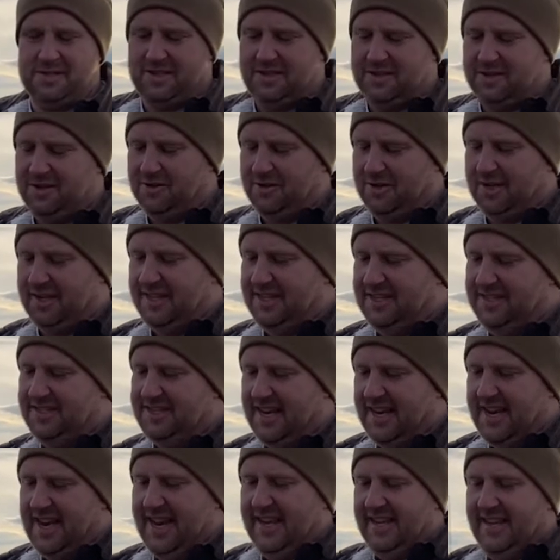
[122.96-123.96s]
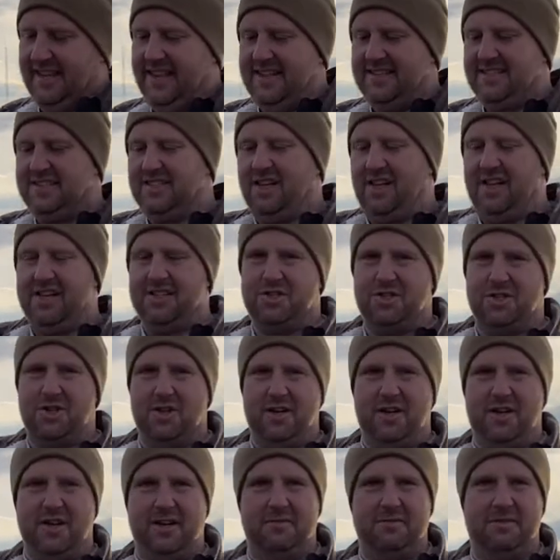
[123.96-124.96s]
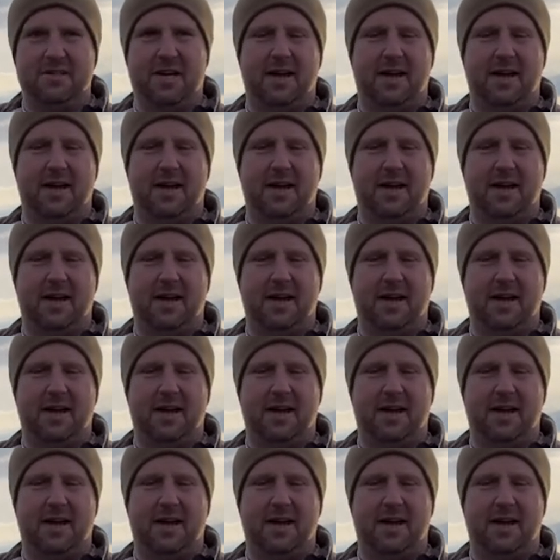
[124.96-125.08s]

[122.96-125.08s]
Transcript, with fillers: and goat kids, and that's Clostridium